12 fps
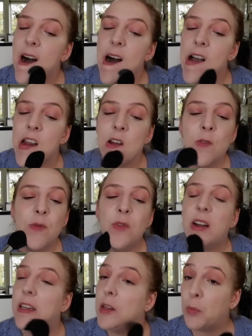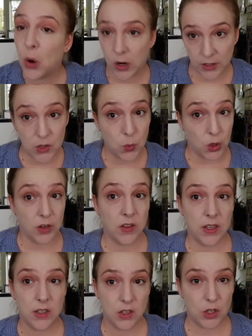I don't find the products worth
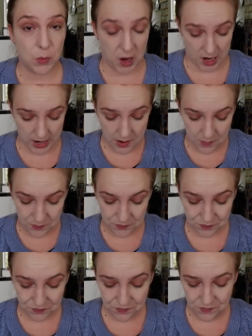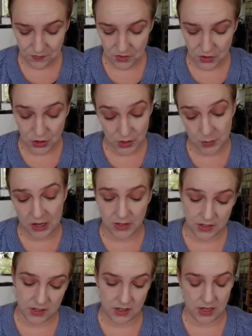it to buy just because
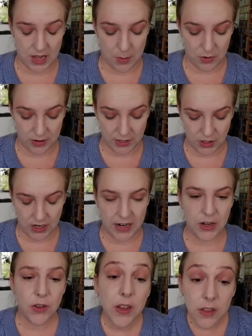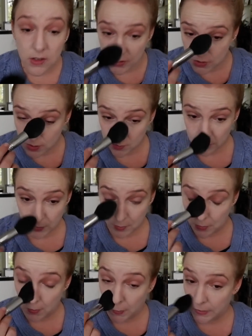it's a collaboration. I know that there's some
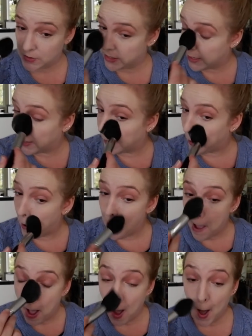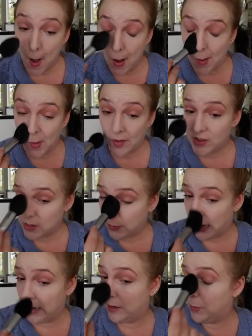people who will say like, oh, I bought this
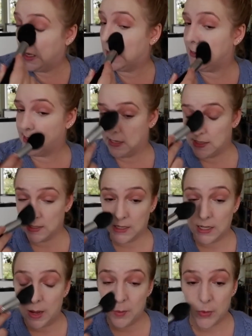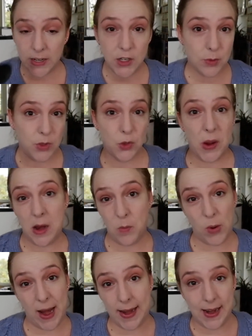palette because it's a collaboration between
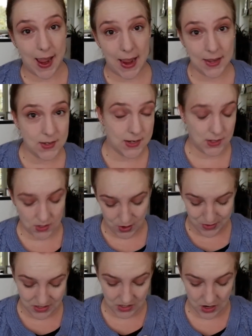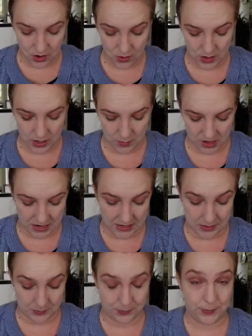brand X and so-and-so, and I'm like,